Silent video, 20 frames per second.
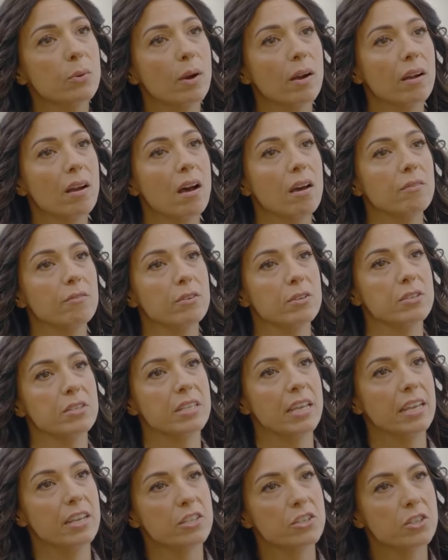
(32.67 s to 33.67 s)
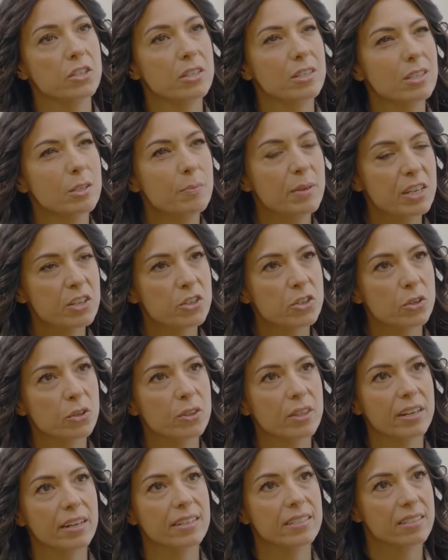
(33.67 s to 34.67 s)
to our conversation to make
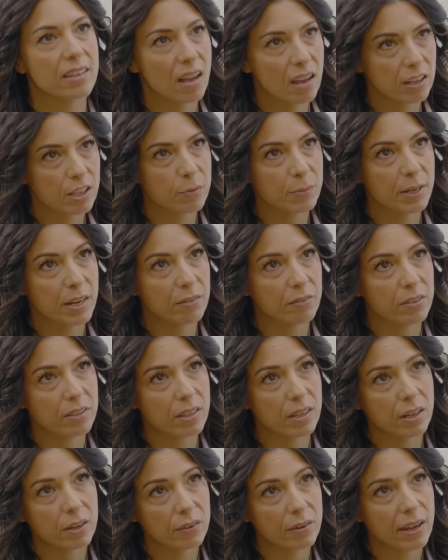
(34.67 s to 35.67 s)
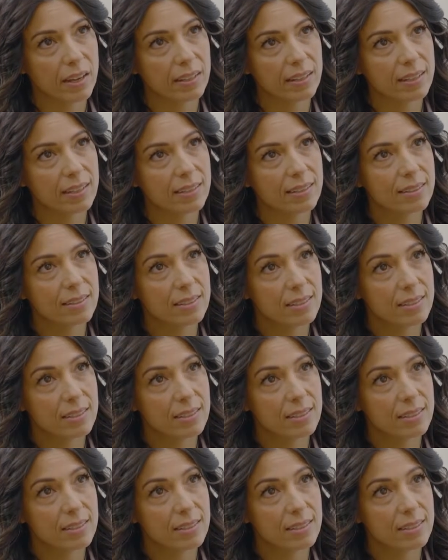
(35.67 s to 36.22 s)
sure that I document everything correctly.